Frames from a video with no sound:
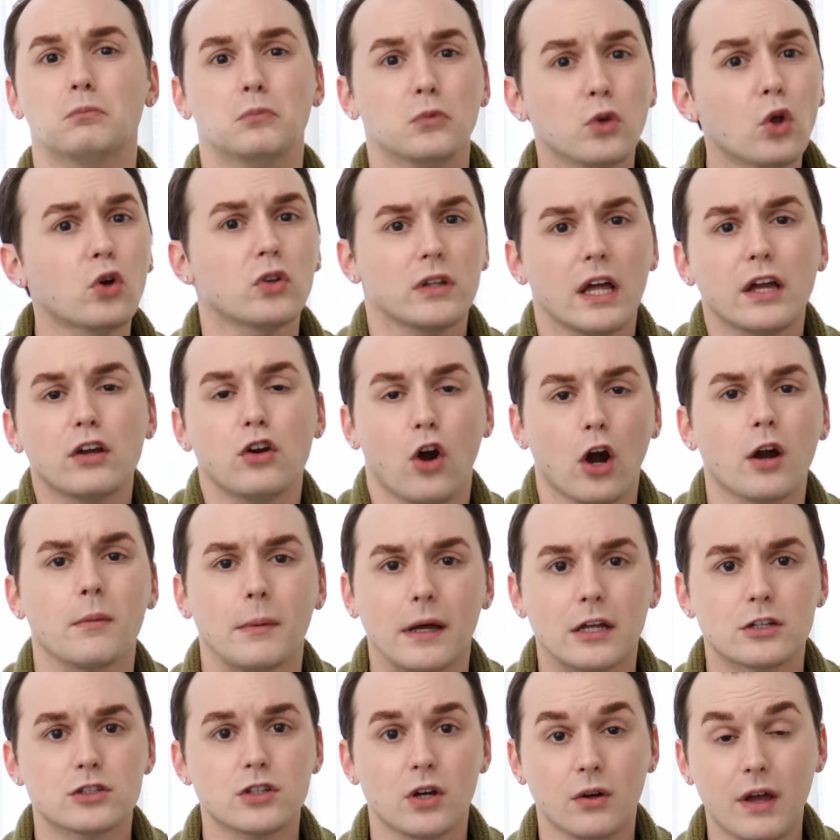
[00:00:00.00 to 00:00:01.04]
look like
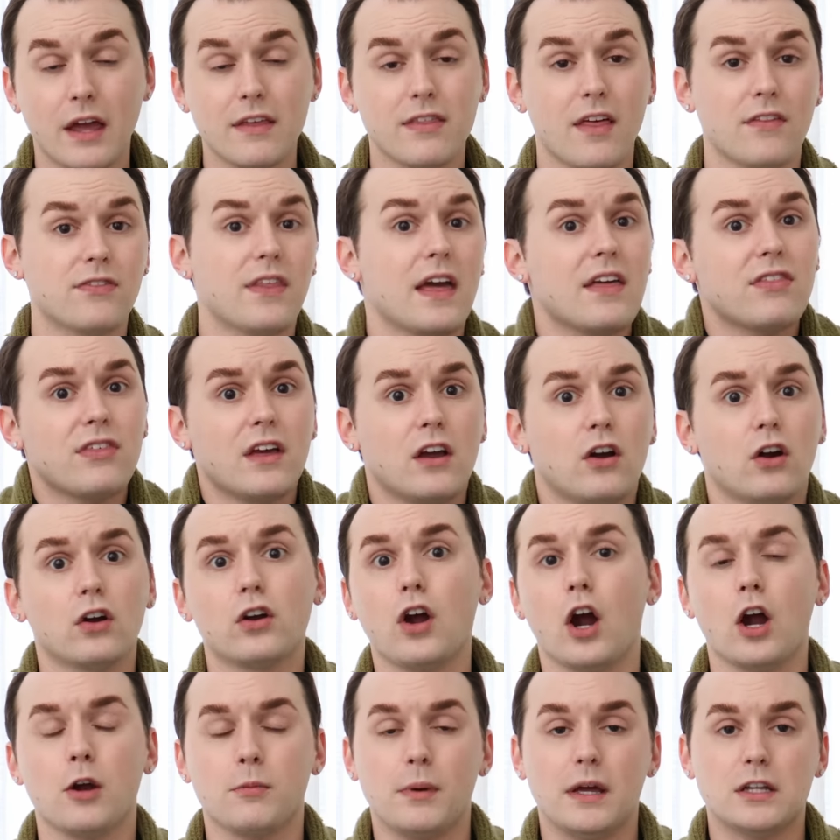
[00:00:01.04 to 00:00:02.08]
garbage, okay, that they think are
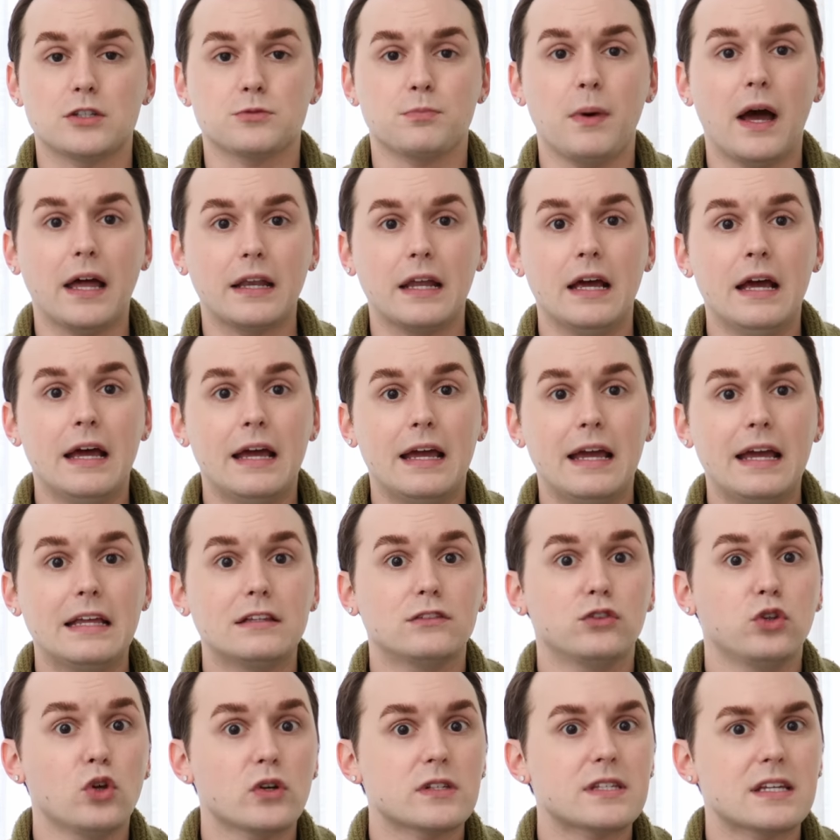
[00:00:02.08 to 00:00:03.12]
garbage, but
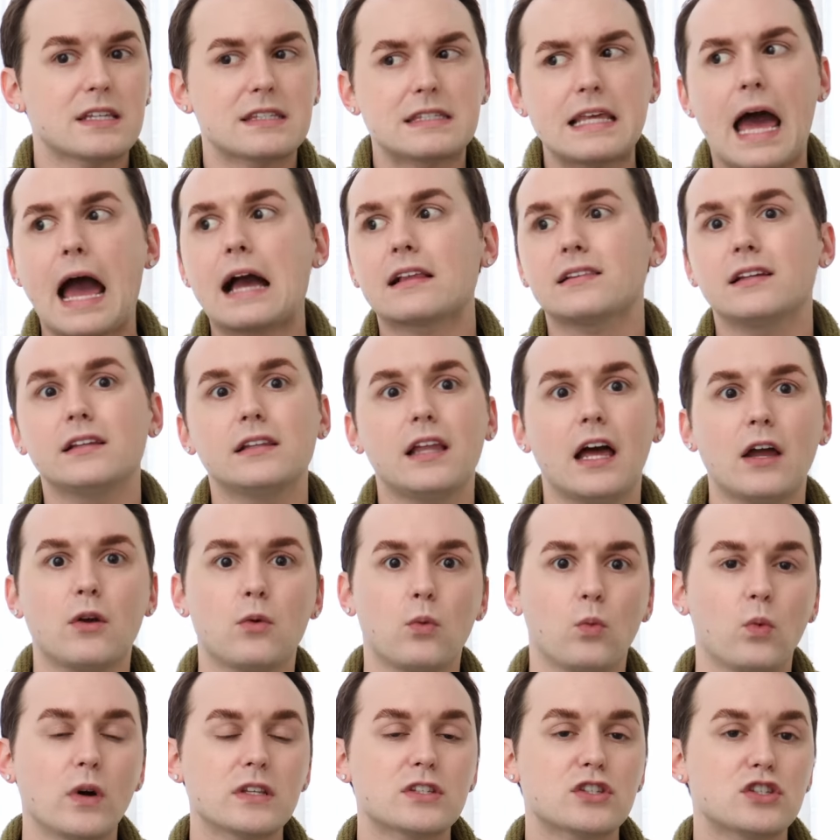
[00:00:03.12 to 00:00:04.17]
it looks exactly
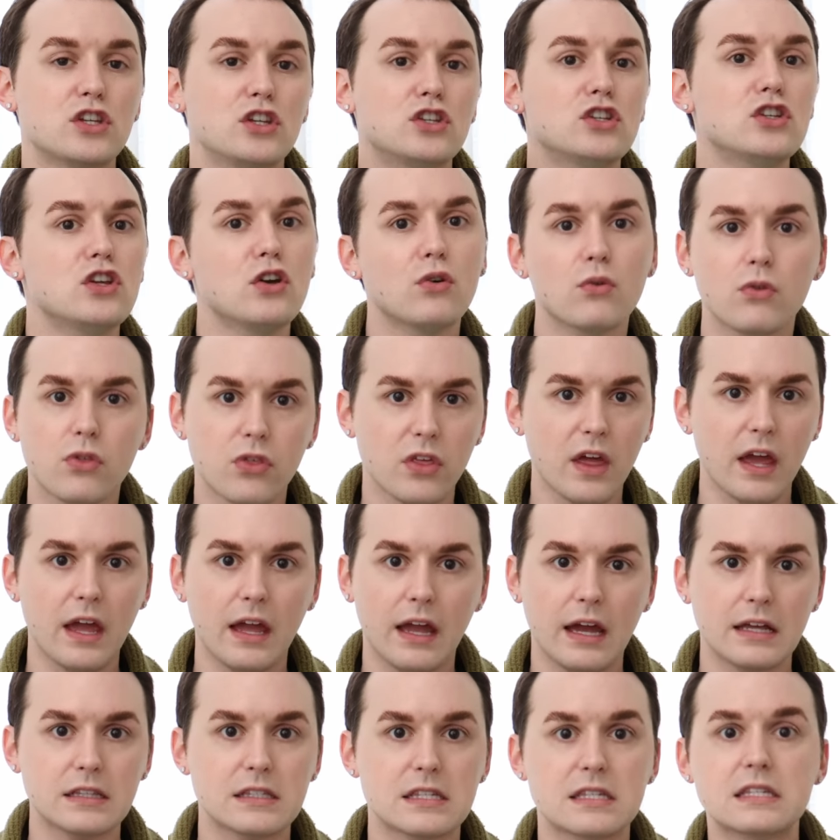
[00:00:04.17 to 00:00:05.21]
like what's the new
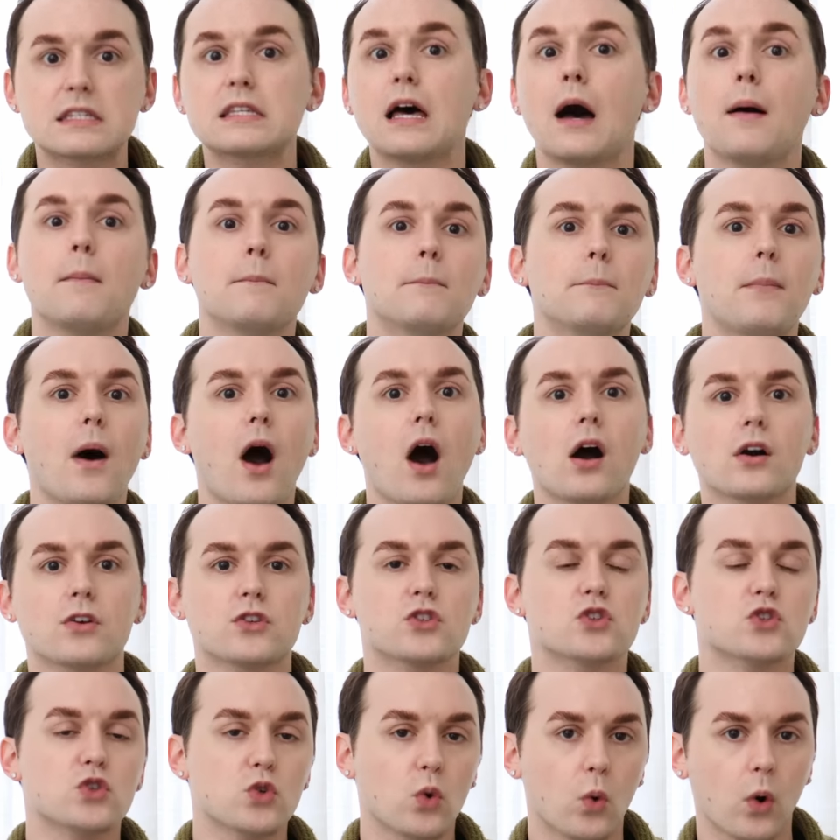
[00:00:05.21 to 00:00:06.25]
thing at some
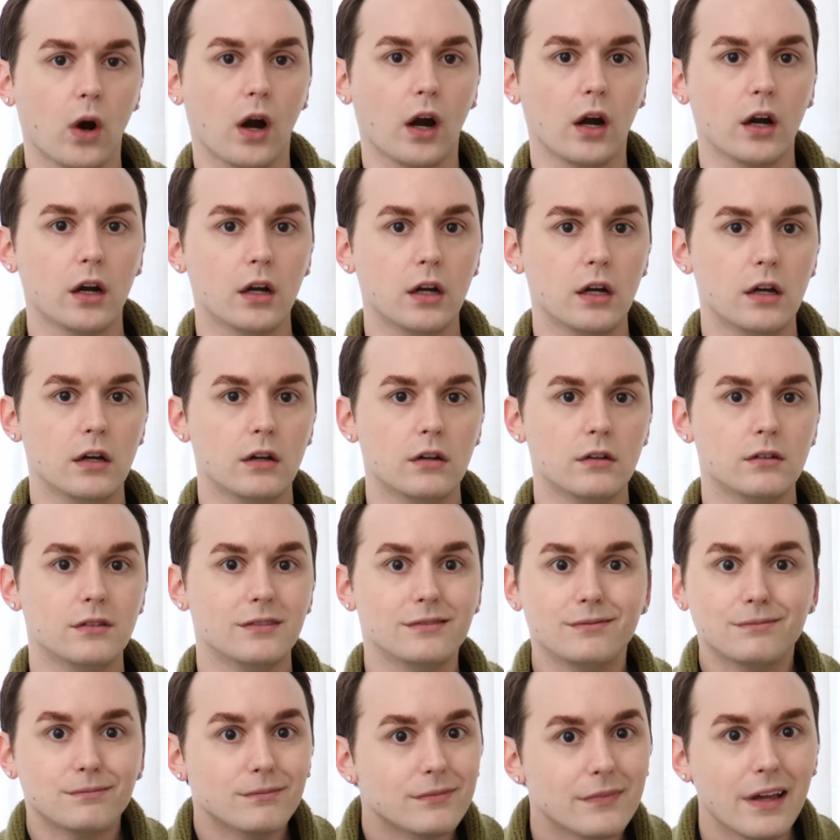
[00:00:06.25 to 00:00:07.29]
box store.
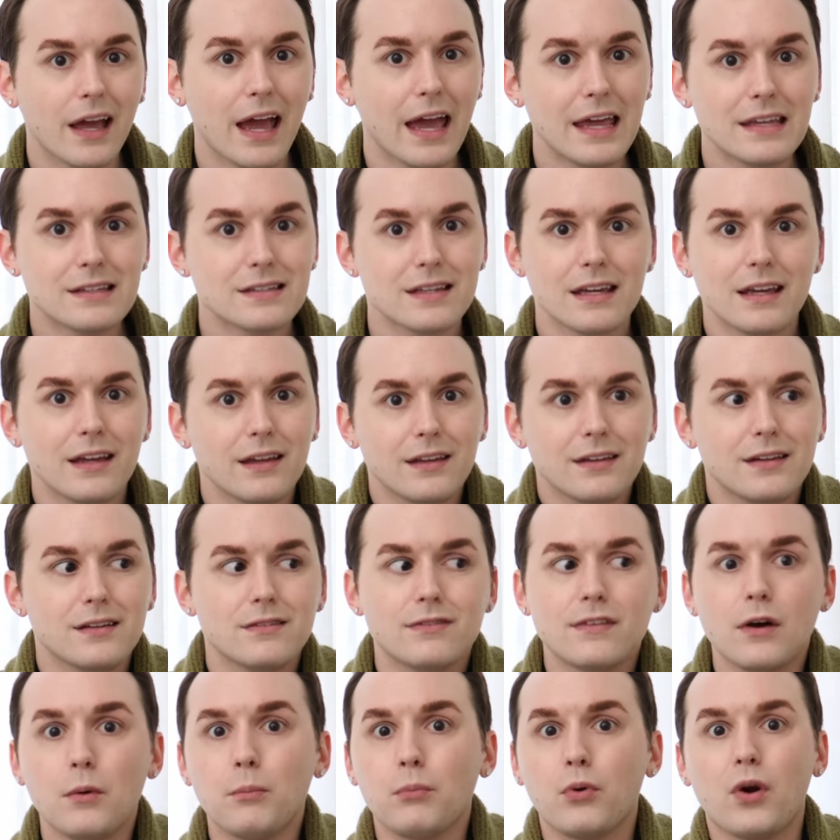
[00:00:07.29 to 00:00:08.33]
And,
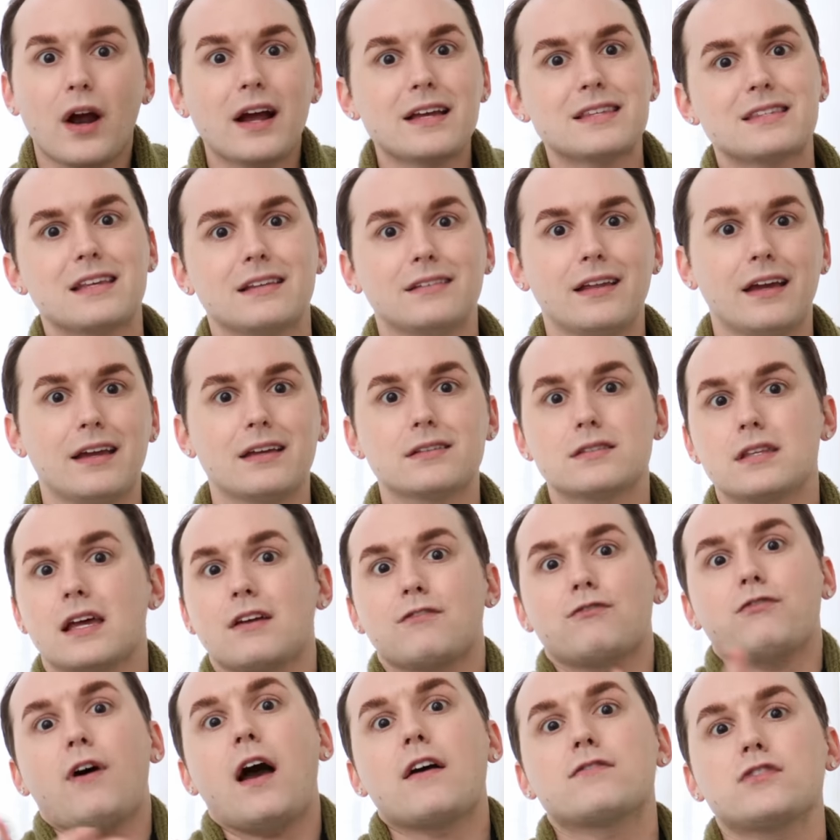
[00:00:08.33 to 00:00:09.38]
and they'll price it like it's
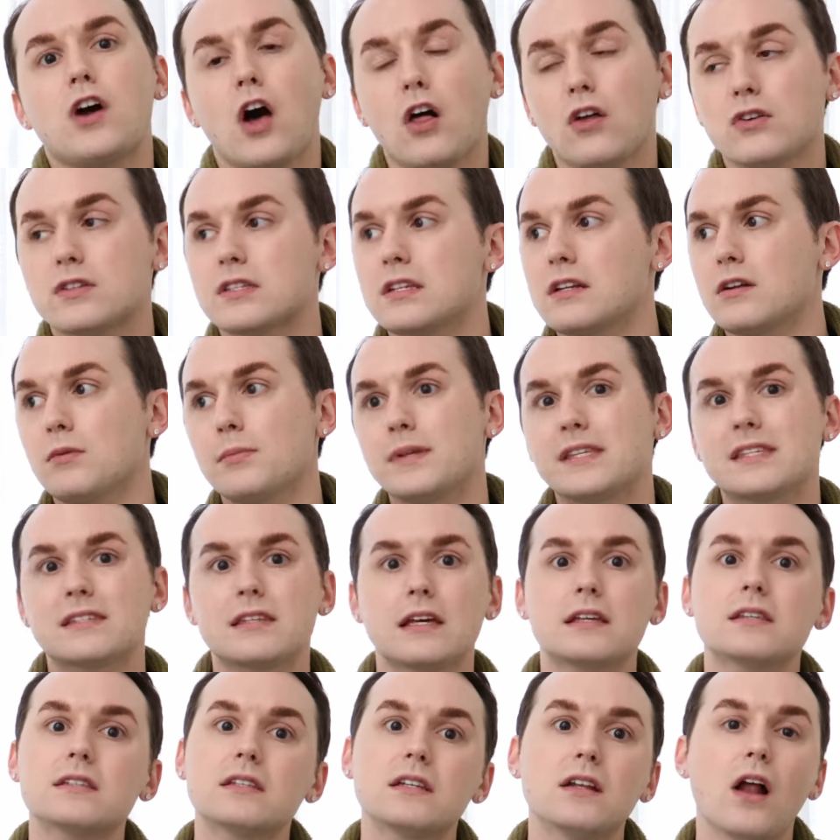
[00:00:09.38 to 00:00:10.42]
like $5 and it'll be
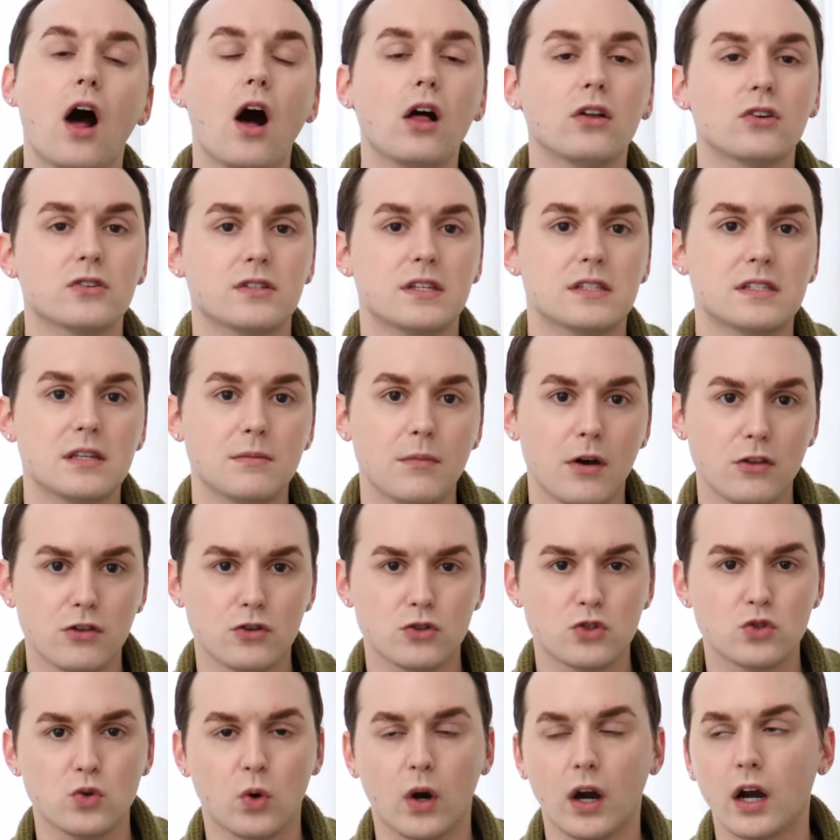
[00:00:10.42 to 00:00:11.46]
$60 at some
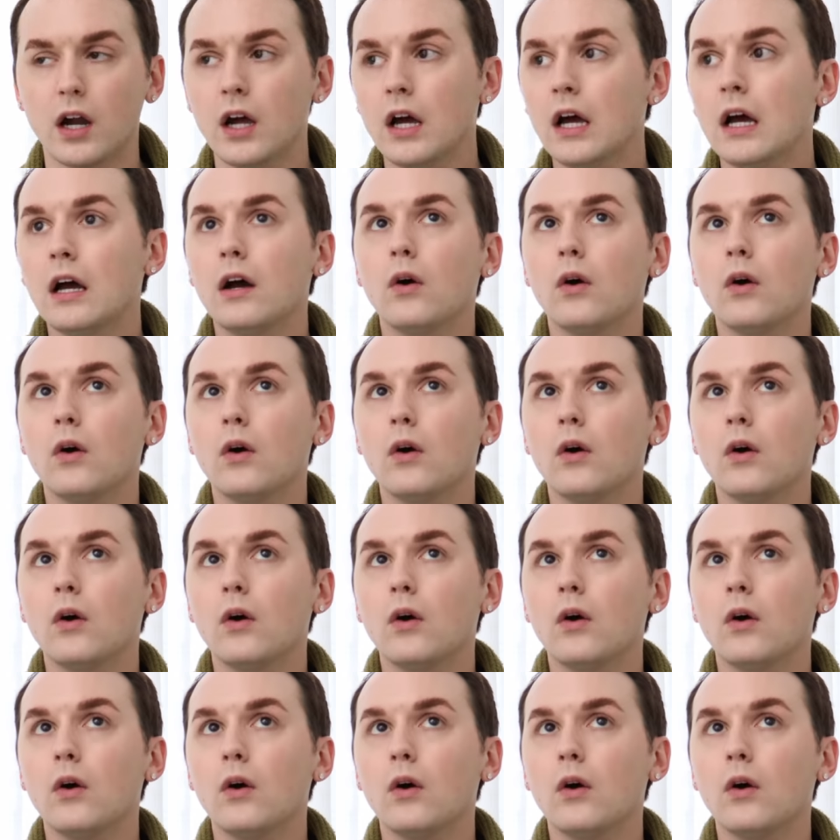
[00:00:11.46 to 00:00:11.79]
other store.